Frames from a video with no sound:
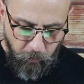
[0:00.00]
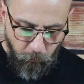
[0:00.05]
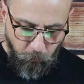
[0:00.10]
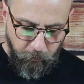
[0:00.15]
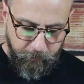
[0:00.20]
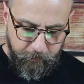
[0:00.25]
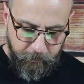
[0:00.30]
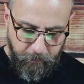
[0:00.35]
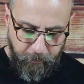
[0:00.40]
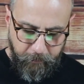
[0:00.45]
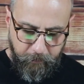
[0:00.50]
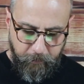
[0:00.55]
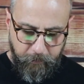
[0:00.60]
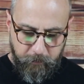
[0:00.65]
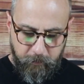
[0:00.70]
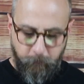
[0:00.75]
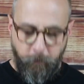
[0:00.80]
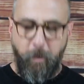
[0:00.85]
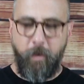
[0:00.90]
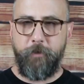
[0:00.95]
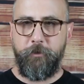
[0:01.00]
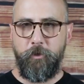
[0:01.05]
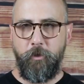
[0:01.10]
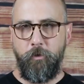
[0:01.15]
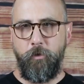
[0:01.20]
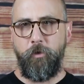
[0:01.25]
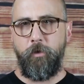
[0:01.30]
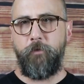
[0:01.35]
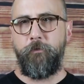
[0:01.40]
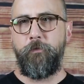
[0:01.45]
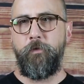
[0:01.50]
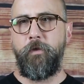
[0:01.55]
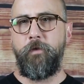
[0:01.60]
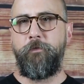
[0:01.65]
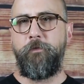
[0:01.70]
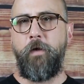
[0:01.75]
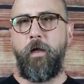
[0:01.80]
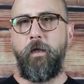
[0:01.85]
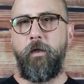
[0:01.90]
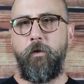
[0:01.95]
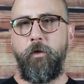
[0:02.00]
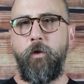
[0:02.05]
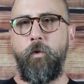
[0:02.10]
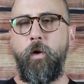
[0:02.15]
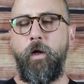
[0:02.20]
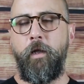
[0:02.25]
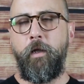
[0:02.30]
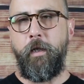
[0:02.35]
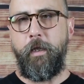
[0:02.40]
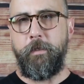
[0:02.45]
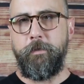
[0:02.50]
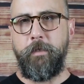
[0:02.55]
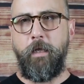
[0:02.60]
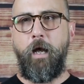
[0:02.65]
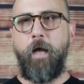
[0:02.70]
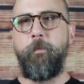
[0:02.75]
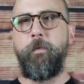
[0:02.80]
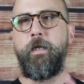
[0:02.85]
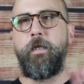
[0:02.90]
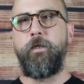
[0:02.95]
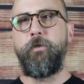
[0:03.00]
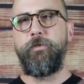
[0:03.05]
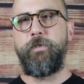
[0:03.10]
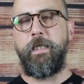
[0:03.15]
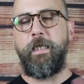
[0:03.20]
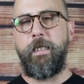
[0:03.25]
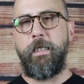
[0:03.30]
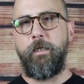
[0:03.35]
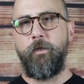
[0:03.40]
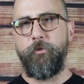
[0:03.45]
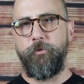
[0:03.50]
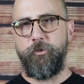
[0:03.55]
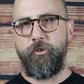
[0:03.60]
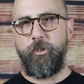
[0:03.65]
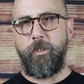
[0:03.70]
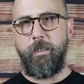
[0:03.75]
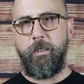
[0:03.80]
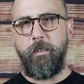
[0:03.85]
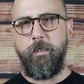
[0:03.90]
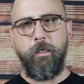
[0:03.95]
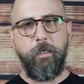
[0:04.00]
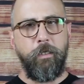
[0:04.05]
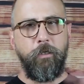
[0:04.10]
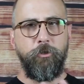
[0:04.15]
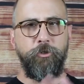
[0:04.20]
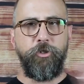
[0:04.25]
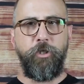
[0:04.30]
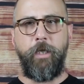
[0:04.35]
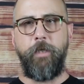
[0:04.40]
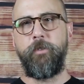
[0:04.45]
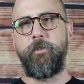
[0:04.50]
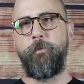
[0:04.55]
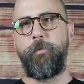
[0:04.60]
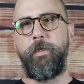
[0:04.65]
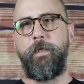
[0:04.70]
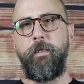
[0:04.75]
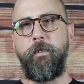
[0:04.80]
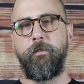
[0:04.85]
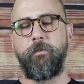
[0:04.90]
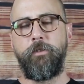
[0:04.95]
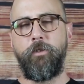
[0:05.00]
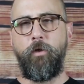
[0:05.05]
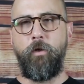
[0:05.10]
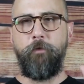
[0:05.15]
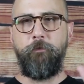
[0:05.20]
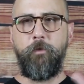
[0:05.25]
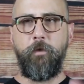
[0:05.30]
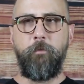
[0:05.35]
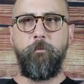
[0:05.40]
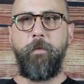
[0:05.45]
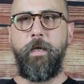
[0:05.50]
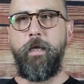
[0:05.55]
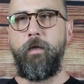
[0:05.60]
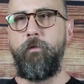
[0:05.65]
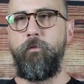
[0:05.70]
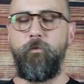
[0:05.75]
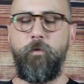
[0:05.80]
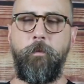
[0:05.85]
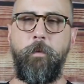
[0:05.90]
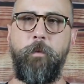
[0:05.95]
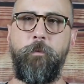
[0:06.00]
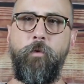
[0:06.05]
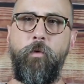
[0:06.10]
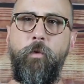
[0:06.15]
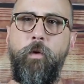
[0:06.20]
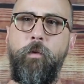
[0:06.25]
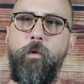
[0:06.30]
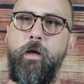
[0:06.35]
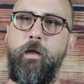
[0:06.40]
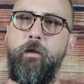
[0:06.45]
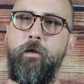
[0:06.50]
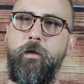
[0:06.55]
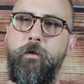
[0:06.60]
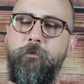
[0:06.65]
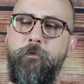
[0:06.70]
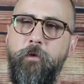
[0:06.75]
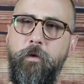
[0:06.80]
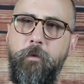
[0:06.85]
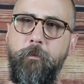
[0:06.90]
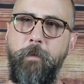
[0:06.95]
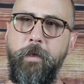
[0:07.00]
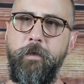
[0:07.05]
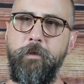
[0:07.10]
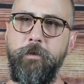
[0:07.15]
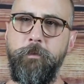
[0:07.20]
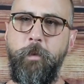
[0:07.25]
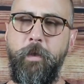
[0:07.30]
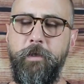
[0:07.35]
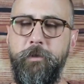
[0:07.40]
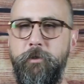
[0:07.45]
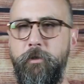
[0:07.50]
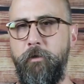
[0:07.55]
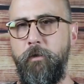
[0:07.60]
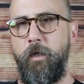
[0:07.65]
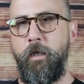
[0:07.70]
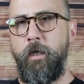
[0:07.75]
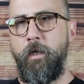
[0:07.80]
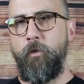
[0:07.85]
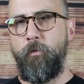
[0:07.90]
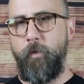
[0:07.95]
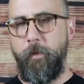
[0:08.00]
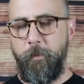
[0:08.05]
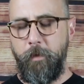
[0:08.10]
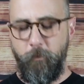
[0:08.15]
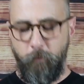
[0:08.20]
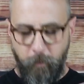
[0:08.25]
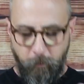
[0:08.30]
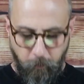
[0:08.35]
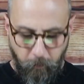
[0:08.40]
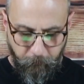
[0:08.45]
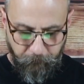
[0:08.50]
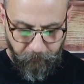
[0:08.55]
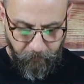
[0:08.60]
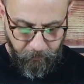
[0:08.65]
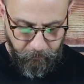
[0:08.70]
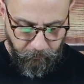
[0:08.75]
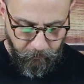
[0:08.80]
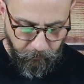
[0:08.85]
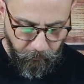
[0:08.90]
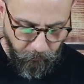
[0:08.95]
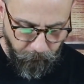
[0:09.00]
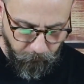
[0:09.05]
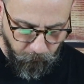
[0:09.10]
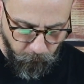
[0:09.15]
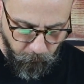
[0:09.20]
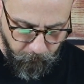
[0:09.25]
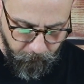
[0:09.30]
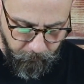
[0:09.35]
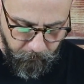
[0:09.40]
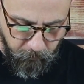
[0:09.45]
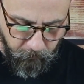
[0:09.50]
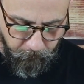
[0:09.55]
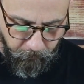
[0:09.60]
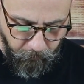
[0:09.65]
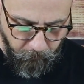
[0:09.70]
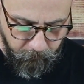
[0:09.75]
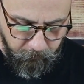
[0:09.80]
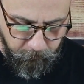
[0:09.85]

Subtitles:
when selecting a sponsor, look for the following qualities. Now I'm going to use he or she interchangeably. So if you're a man, remember we want to look for a male sponsor. Women, we want to find another woman to be our